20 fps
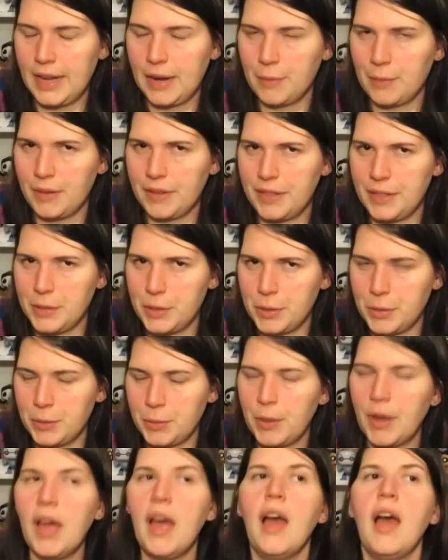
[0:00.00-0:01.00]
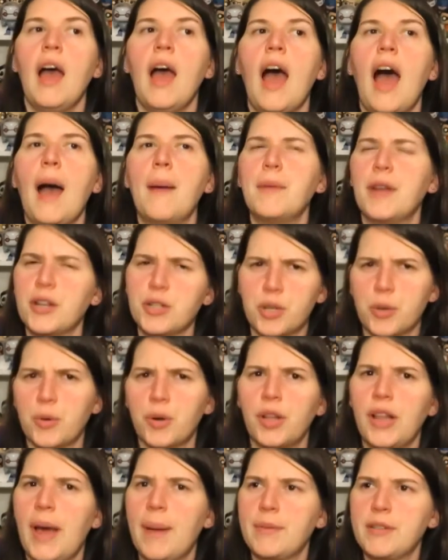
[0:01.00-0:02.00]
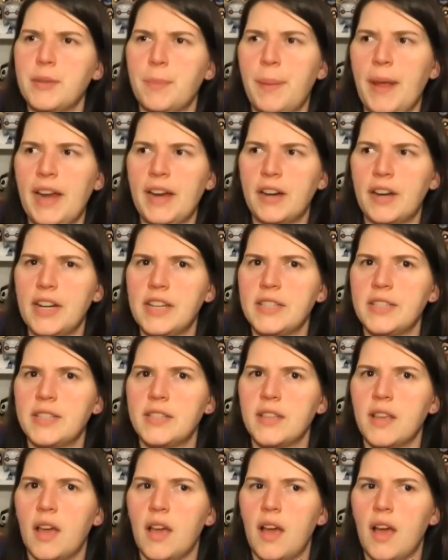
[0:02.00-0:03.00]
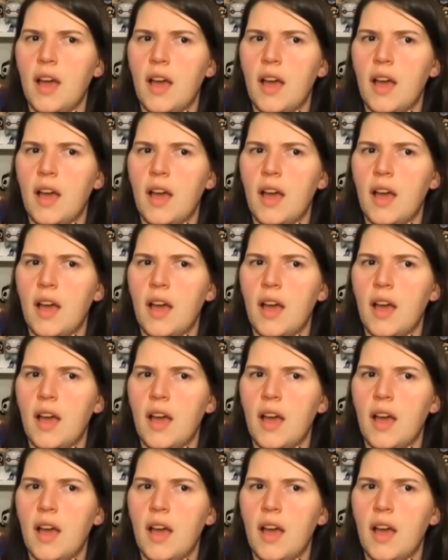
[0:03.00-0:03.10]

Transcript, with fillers: I really do. I'm not sure what'll happen to Paris.